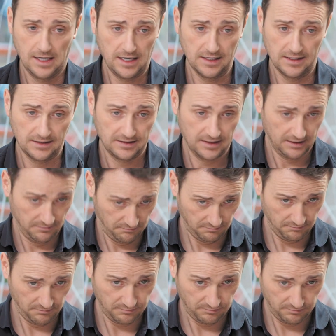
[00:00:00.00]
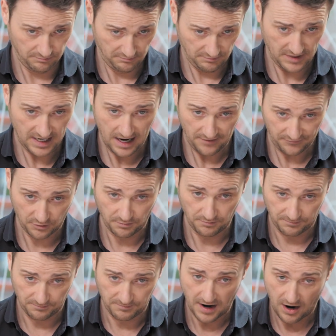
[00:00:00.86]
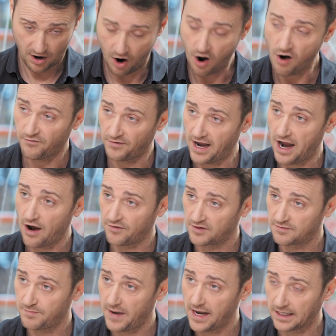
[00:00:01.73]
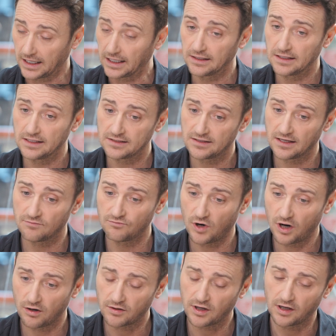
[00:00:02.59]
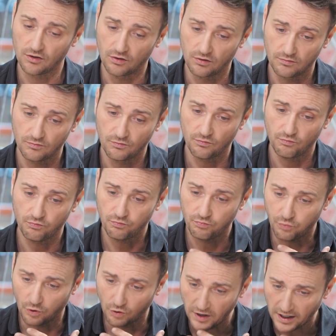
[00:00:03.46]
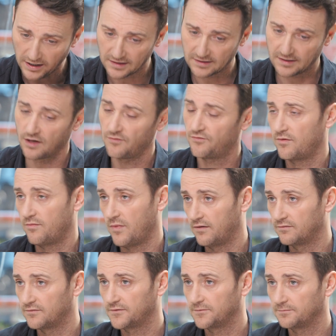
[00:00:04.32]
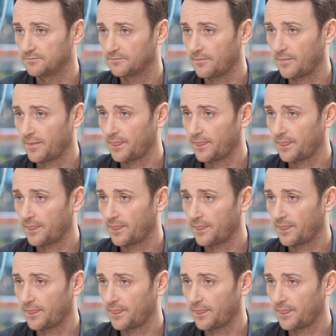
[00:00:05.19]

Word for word: And he said, after about half an hour of this begging, he said, "Okay, look, we'll let you stay for a month."